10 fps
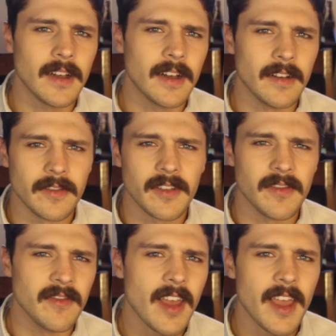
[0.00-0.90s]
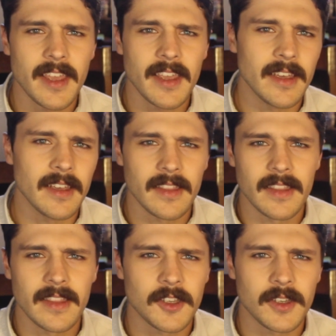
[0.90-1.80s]
of conveying
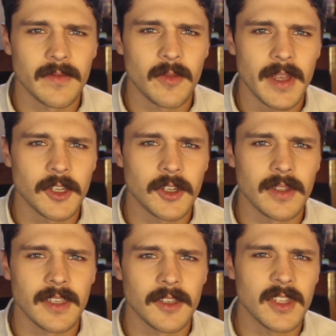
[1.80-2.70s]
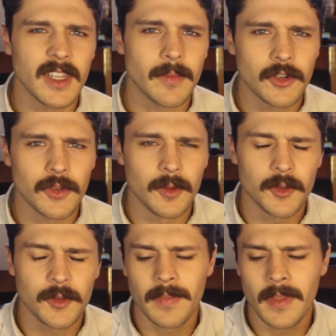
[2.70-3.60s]
this information, these deep truths.